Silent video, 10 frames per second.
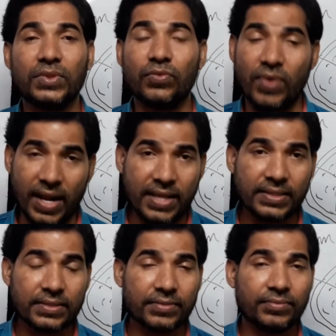
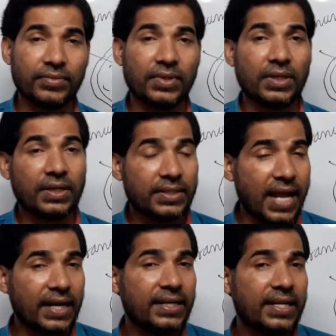whereas
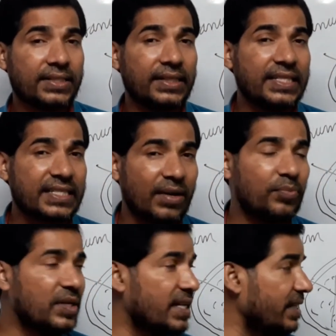dark reaction is
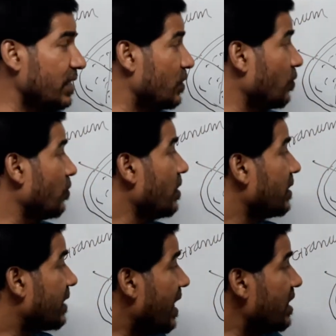completed into
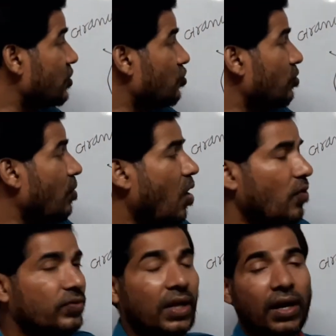the stroma
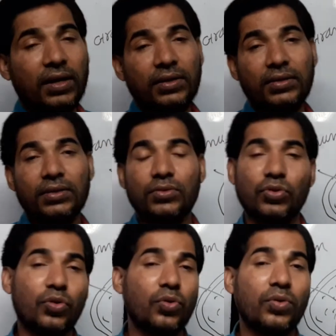of the
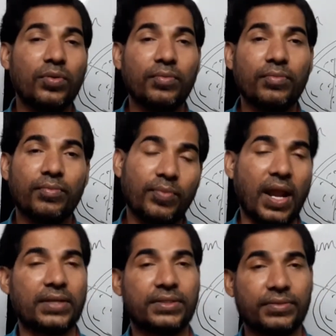
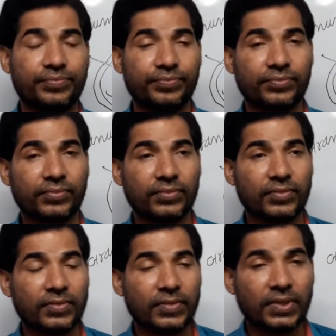chloroplast.
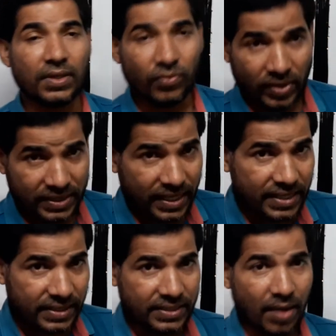Once
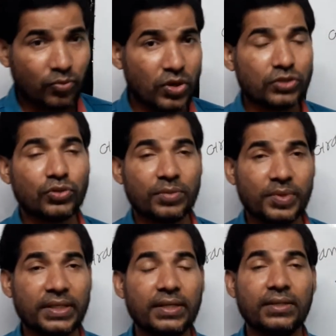again, just I am going to
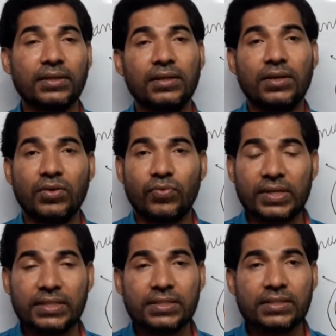repeat it. What
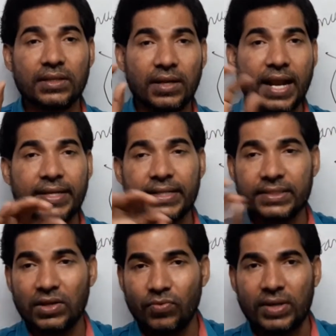is light
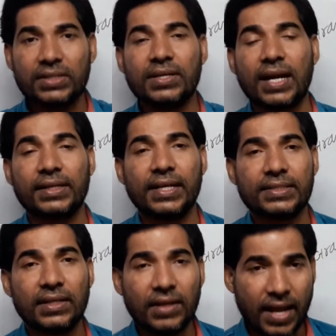reaction, what is dark
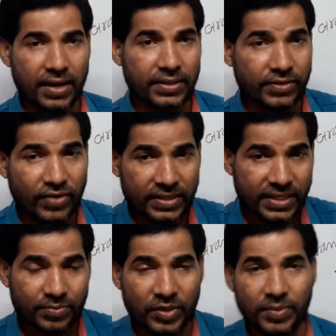reaction, and
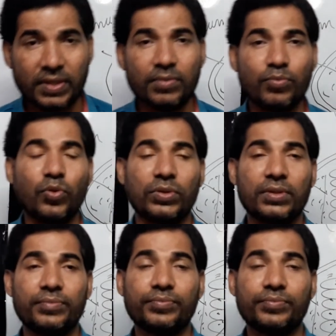differences between both.